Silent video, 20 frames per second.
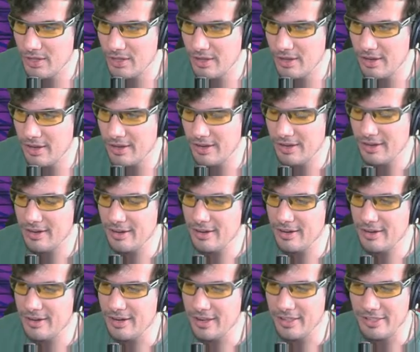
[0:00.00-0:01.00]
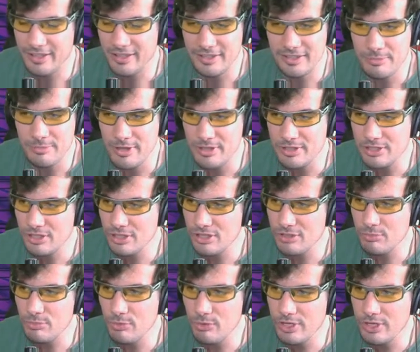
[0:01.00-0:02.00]
I like this message. Just
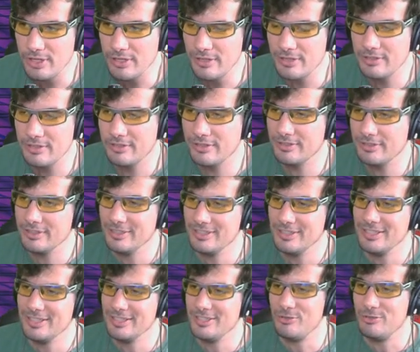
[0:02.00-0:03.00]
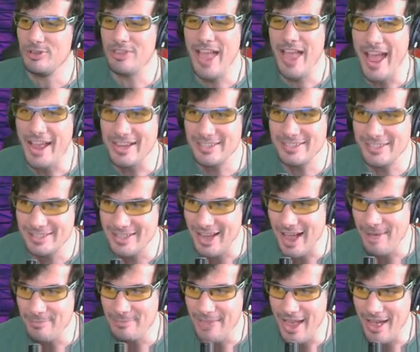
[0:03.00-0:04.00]
breathe, relax,
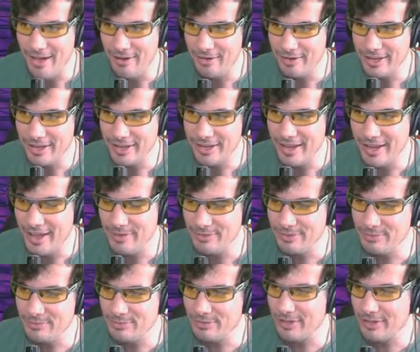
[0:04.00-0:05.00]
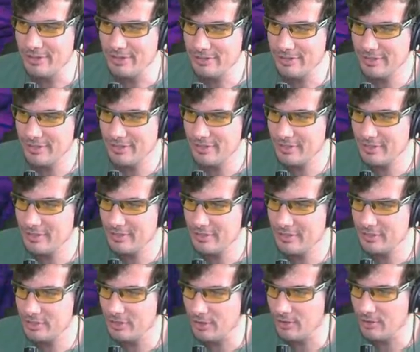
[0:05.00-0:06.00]
calm down, and have some fun.
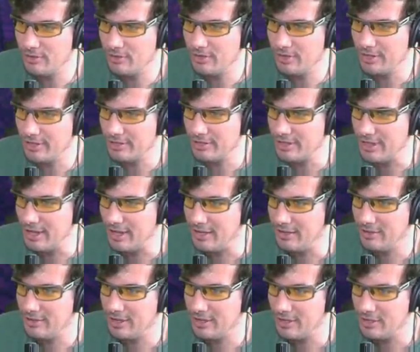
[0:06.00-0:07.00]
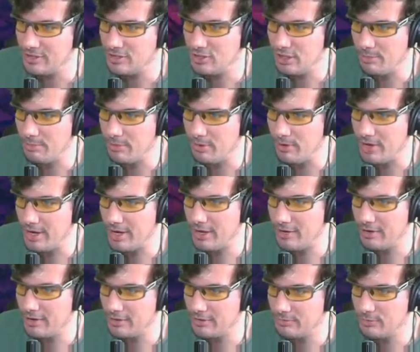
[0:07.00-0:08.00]
So look at this guy. Look at he's jumping
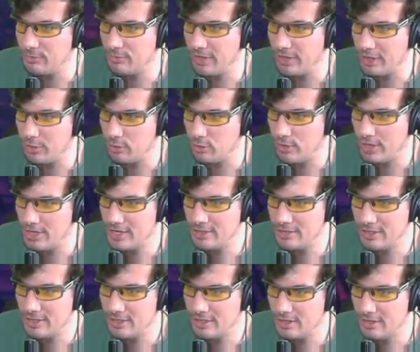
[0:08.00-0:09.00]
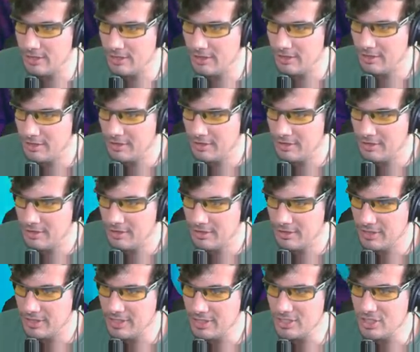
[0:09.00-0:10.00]
around. He's moving like crazy.
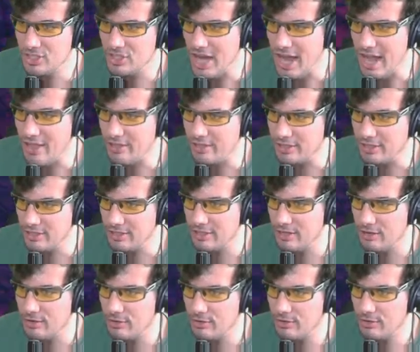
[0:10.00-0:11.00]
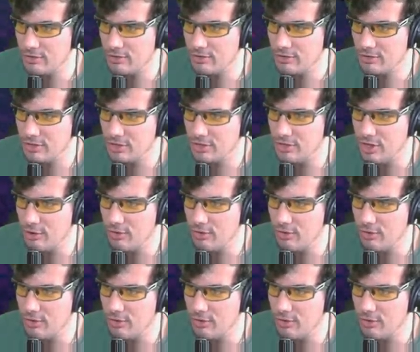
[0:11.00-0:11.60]
This is challenging. You go